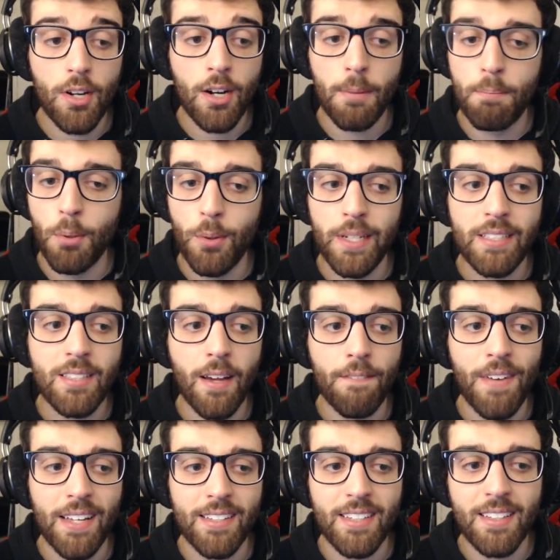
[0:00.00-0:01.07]
boys,
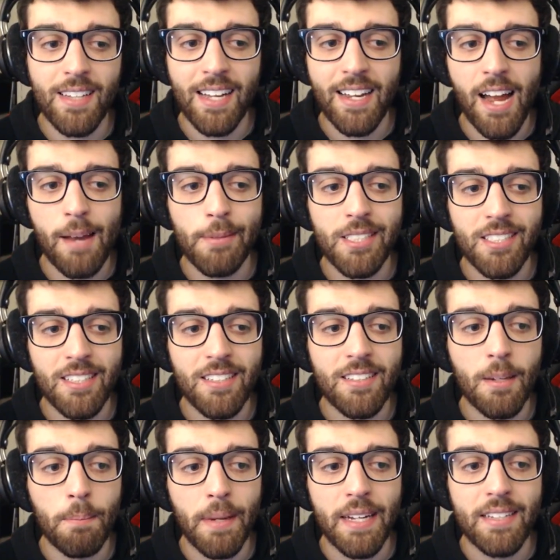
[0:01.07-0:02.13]
that game's sitting in the
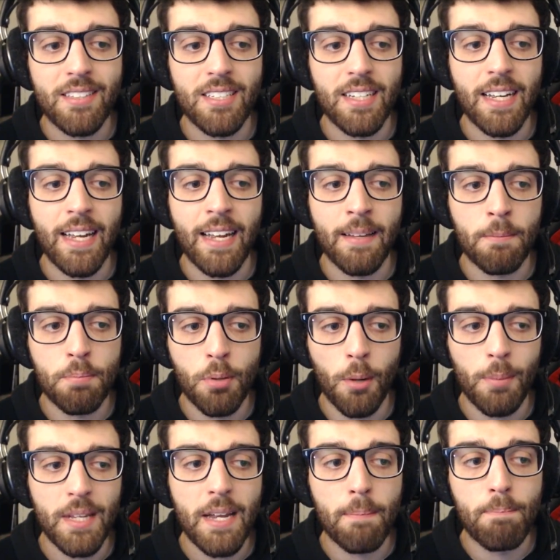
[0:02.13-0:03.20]
B tier. It
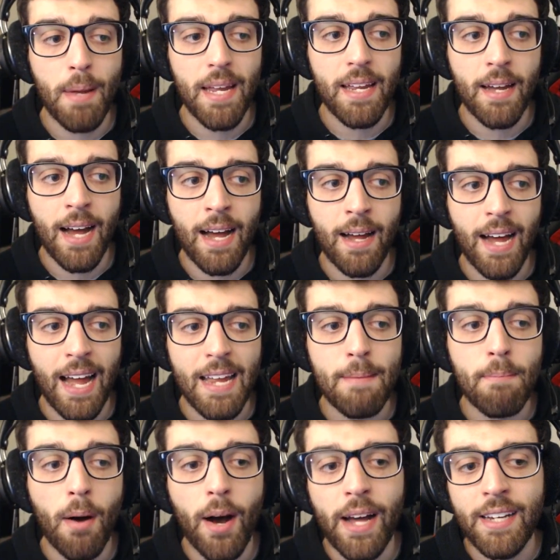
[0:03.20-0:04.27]
probably
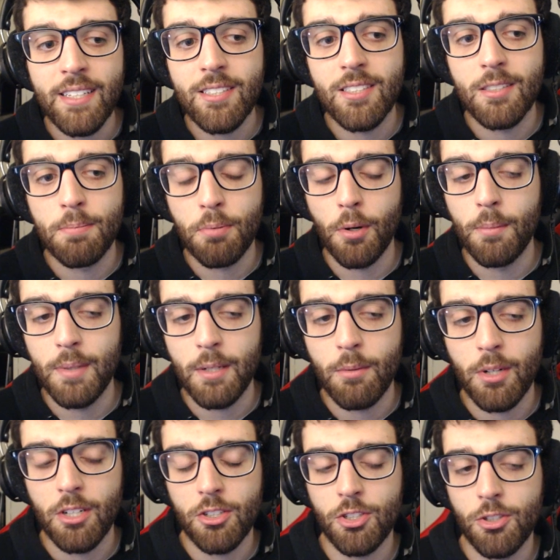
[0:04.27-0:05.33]
A- is probably where
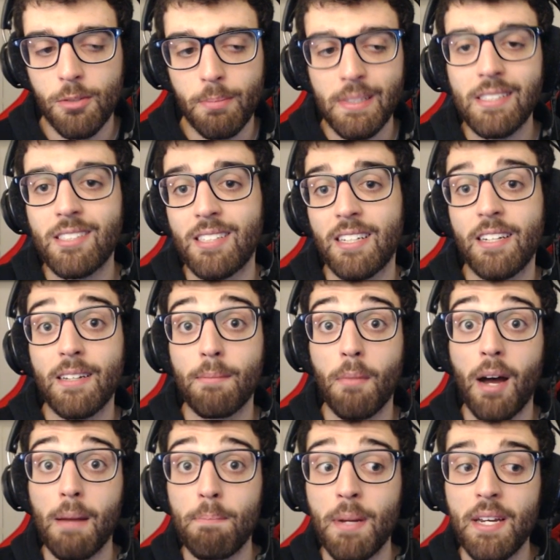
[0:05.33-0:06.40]
it should be sitting, in
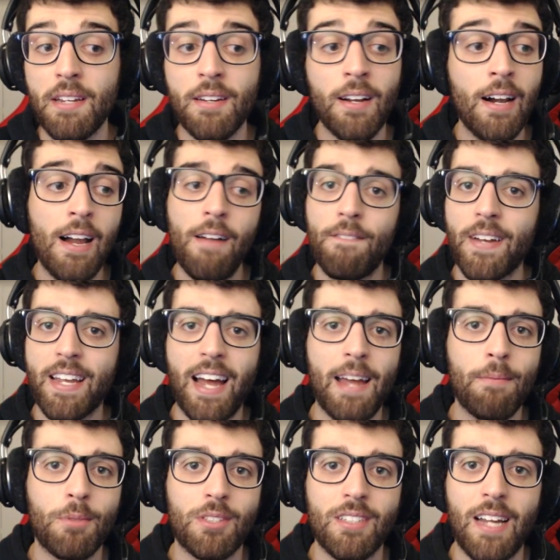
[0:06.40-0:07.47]
my opinion. The
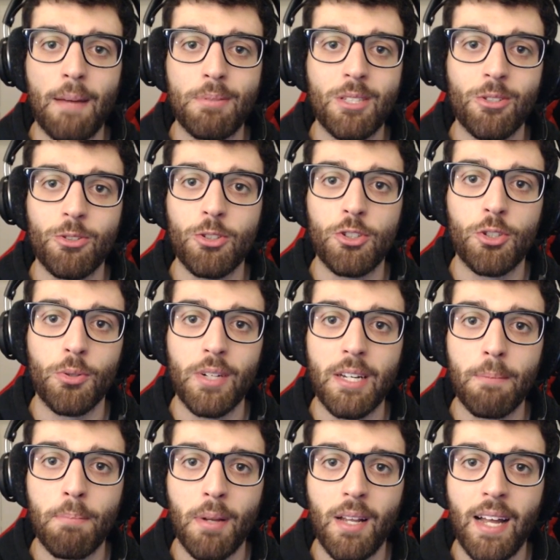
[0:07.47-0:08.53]
game was an absolute joy to
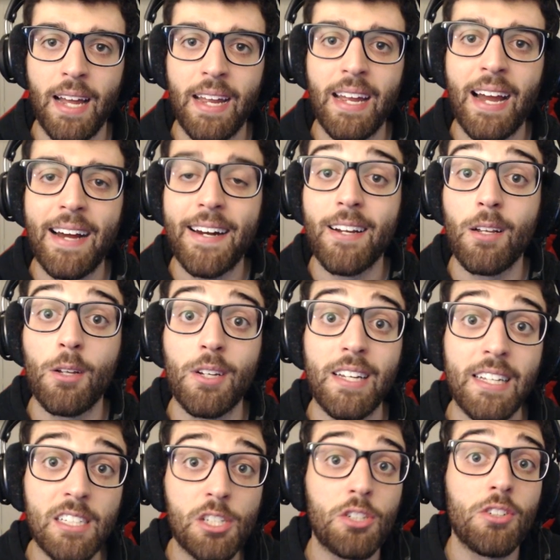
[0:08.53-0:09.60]
play. It had a lot of
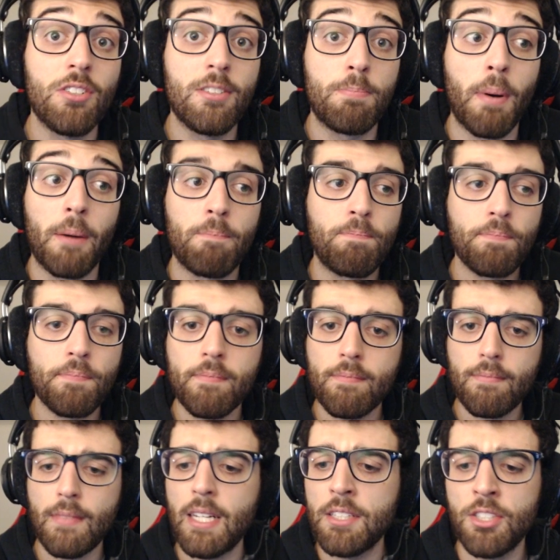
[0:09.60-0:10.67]
issues, but
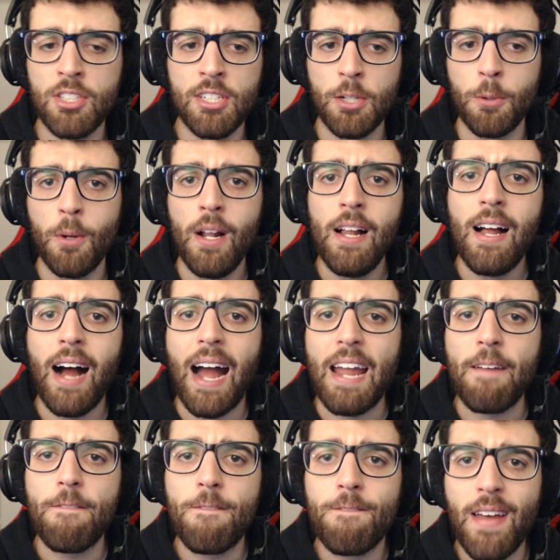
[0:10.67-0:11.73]
still a
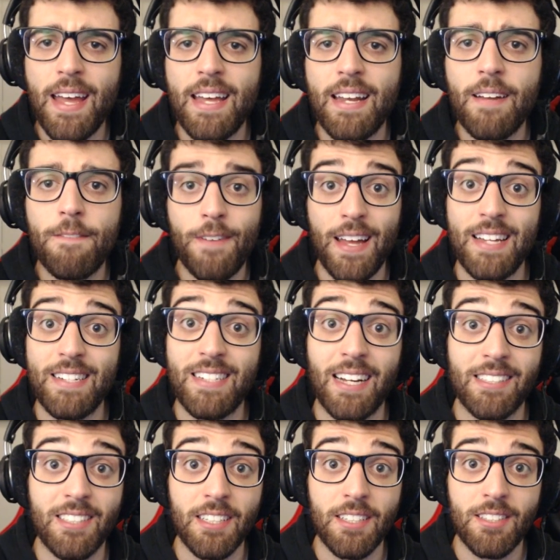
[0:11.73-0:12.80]

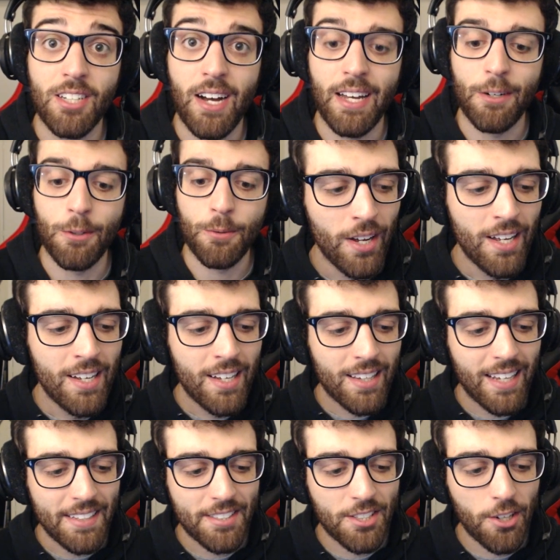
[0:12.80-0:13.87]
fantastic title.
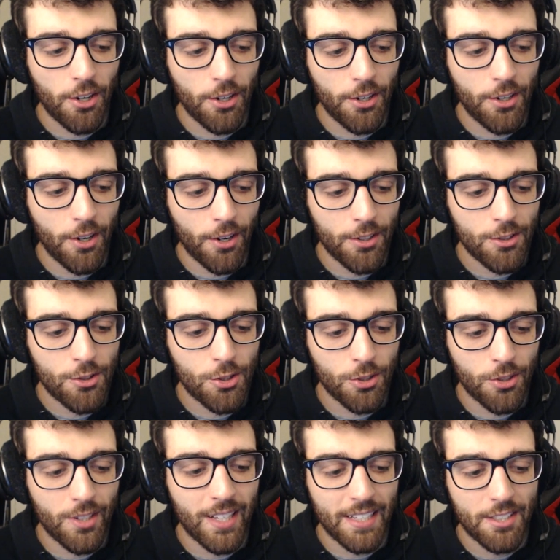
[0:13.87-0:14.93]
Let's
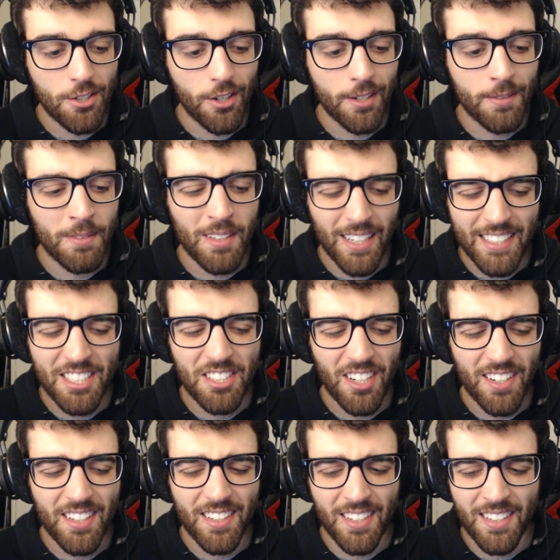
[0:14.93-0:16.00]

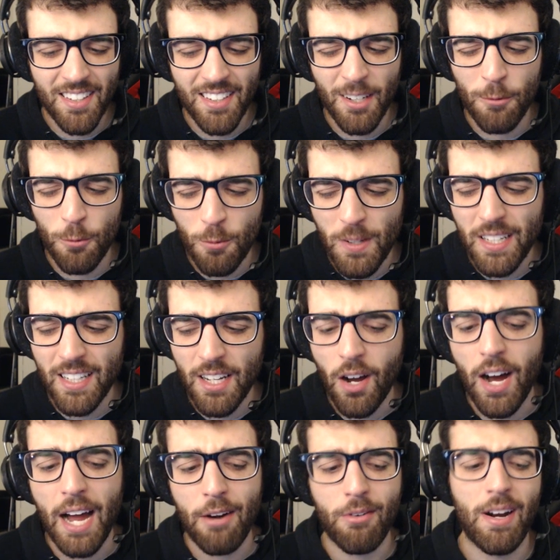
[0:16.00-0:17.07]
chuck a really
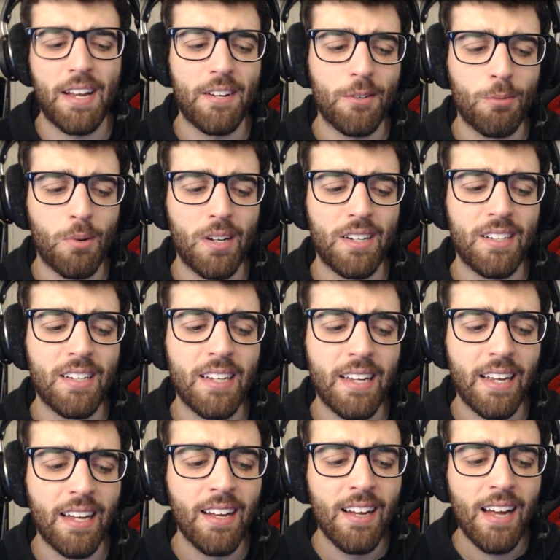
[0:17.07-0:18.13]
high-rated one in
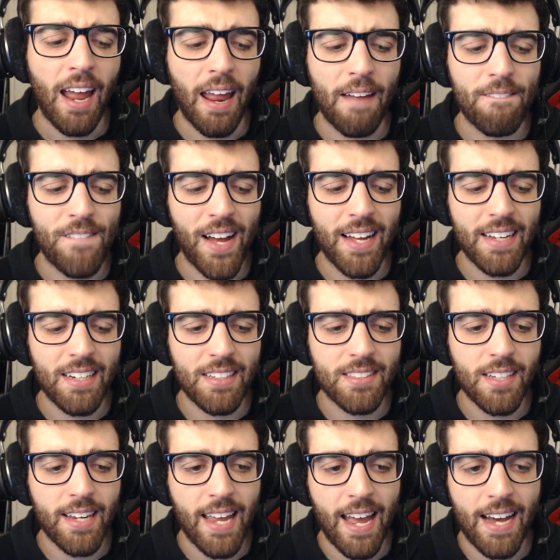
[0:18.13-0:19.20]
here, and that
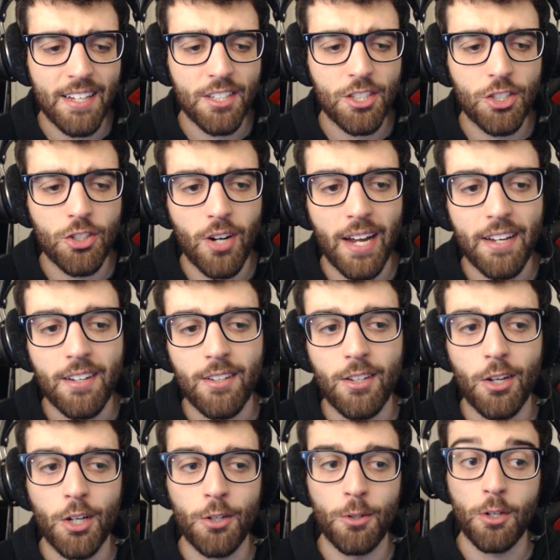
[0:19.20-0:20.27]
is Counter-Strike
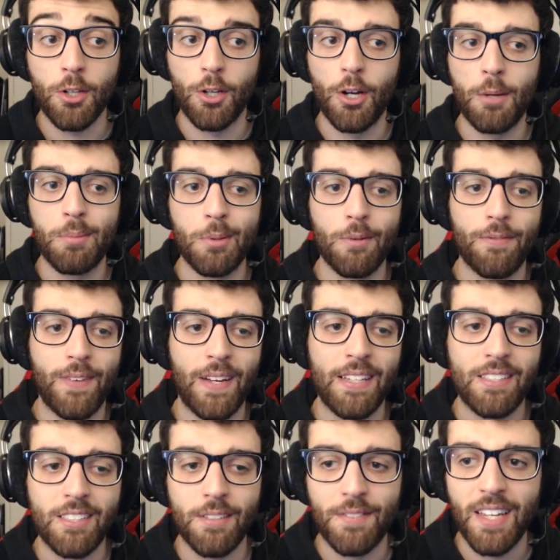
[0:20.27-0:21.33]
Global
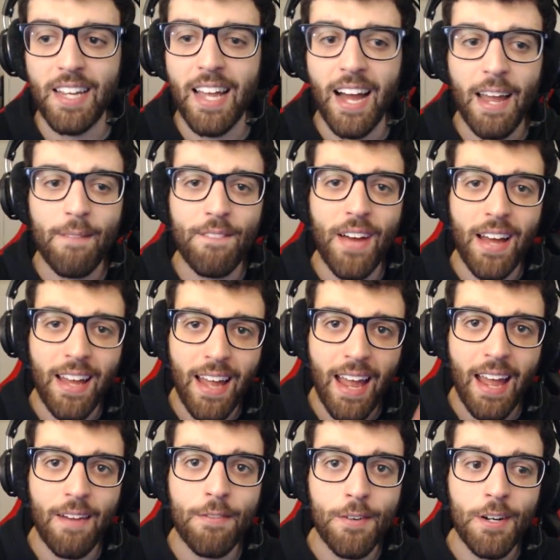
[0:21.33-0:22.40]
Offensive, the game that
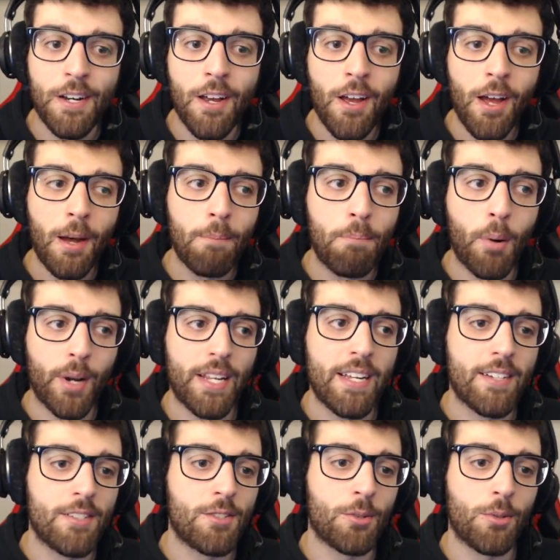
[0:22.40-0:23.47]
everybody
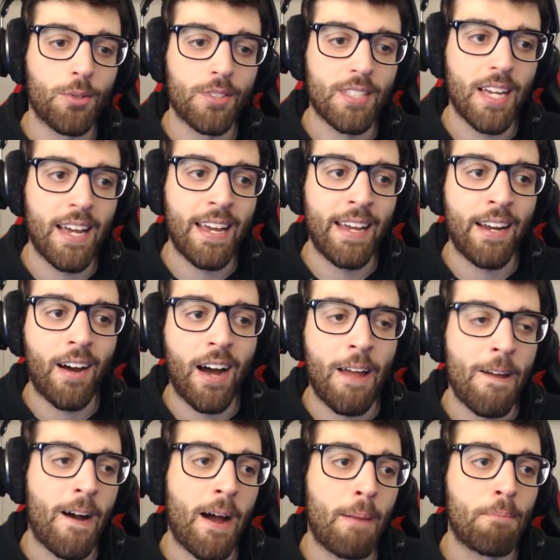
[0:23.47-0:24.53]
adores. And
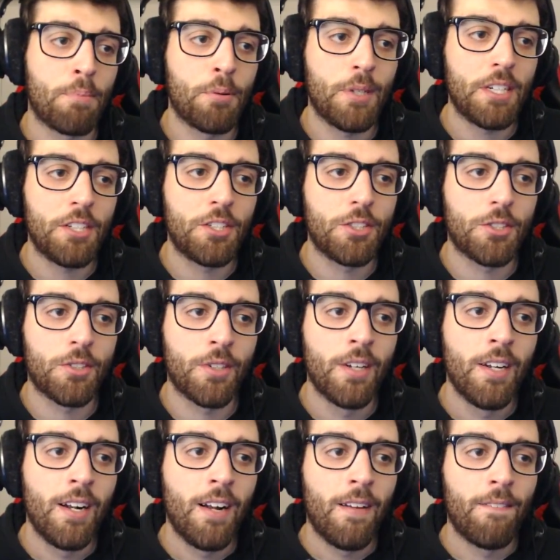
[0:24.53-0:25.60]
I'm pretty sure
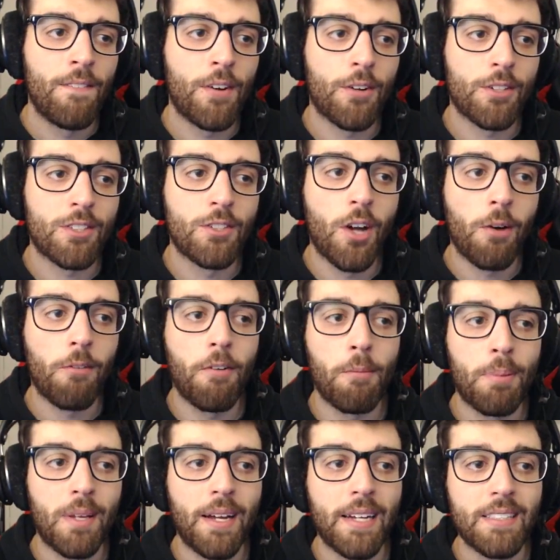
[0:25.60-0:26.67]
there is no other
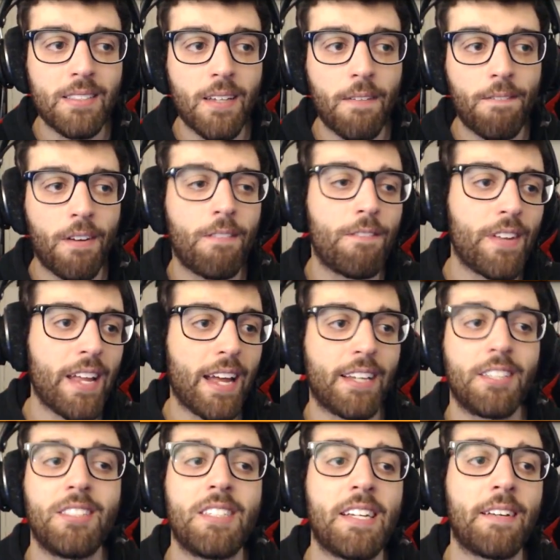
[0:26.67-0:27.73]
place than the
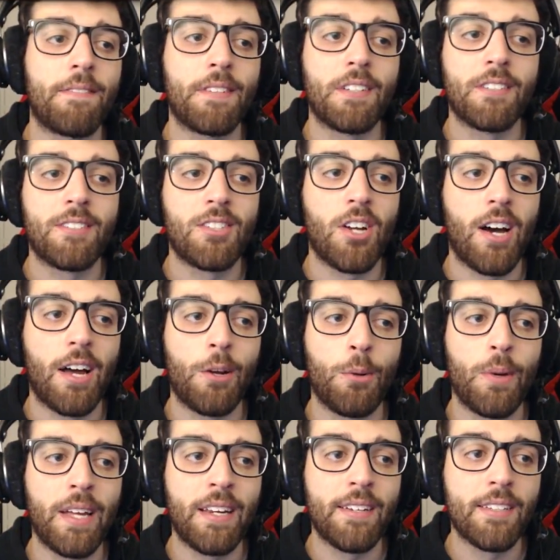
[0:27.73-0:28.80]
S tier for this title.
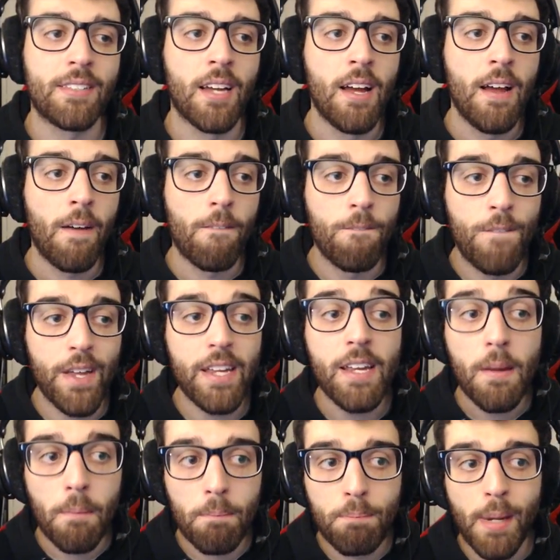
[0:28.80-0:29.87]
It is the
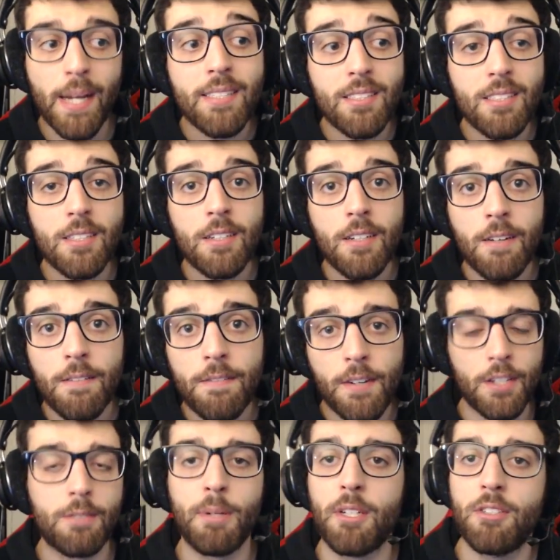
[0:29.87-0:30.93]
best
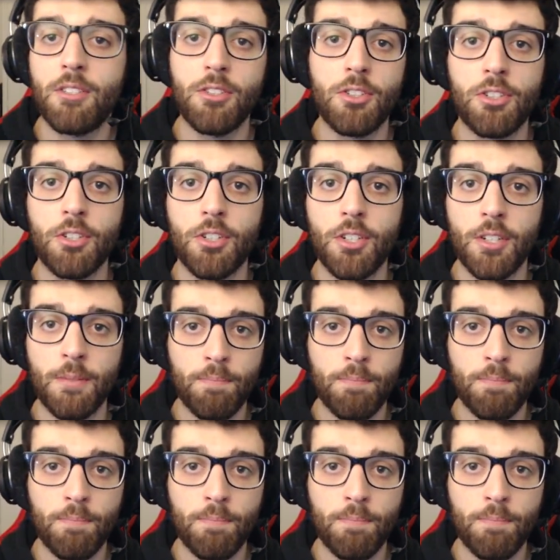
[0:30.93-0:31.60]
first-person shooter,